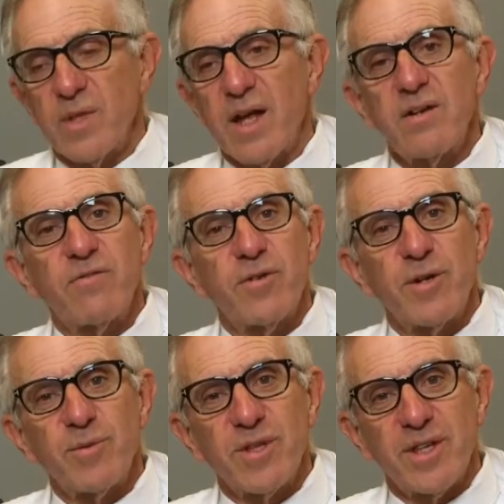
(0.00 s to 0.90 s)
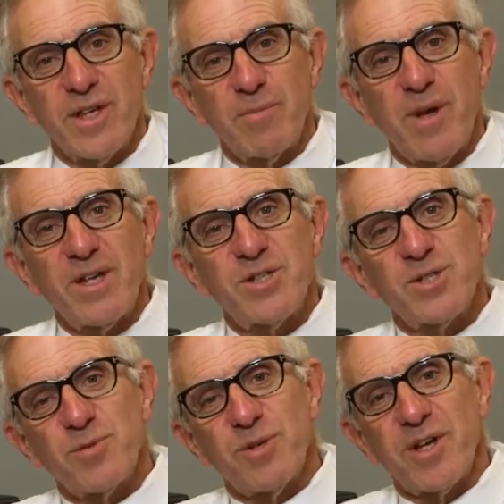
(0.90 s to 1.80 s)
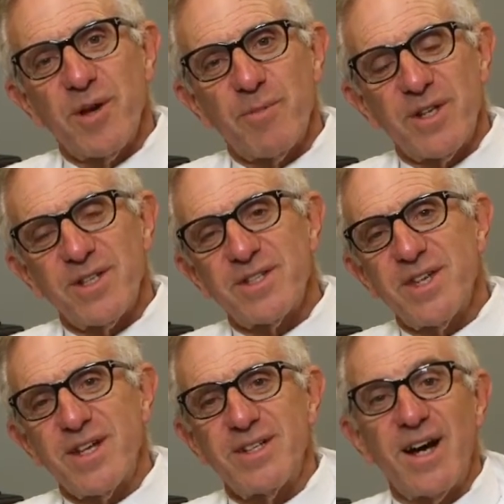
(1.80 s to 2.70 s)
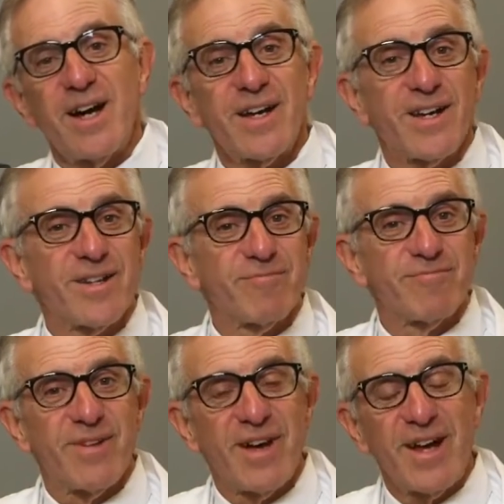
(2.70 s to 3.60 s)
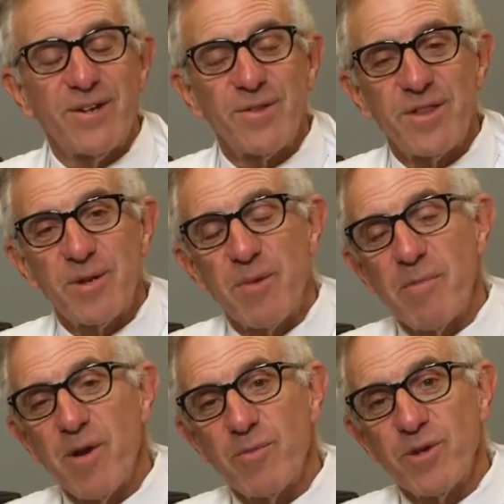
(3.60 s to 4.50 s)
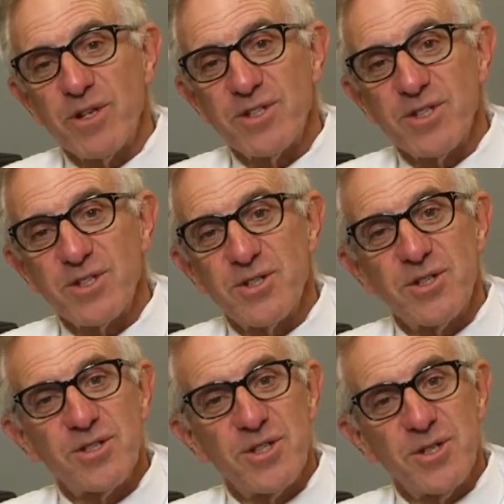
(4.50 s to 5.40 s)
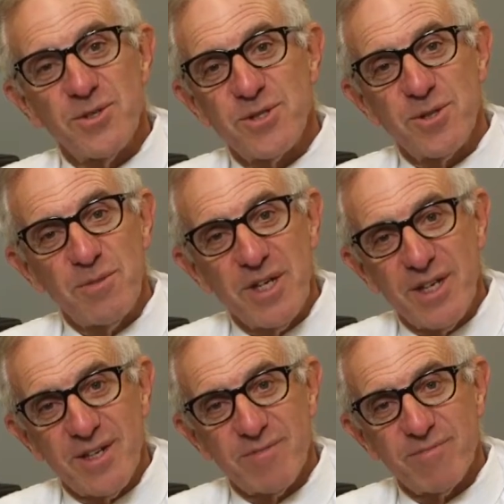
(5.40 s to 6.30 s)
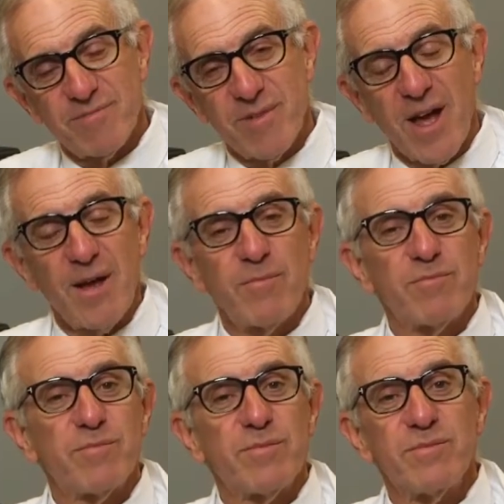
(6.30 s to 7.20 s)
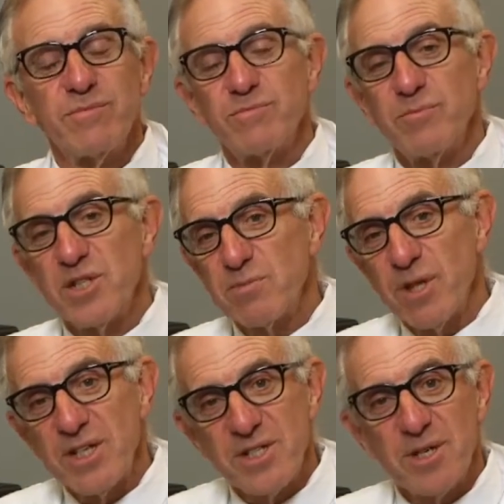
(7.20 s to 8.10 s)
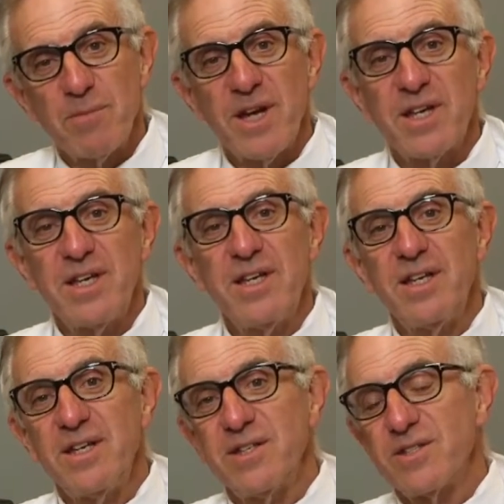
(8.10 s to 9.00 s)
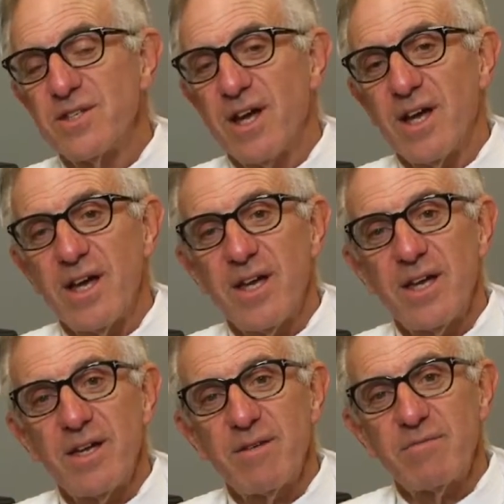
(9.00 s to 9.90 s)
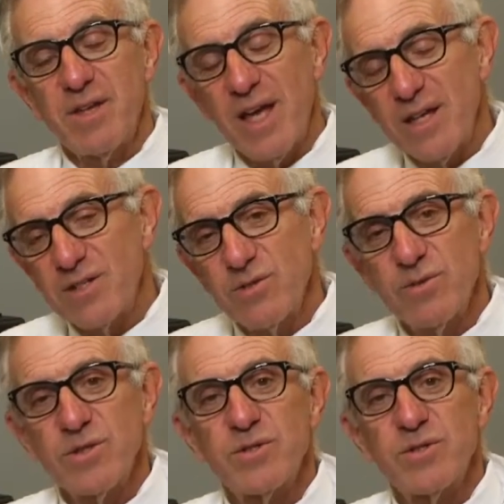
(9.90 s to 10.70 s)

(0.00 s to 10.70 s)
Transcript: Not infrequently, patients will come in and say, "Doc, I don't think my memory is as good as it used to be. I'm misplacing my keys. I can't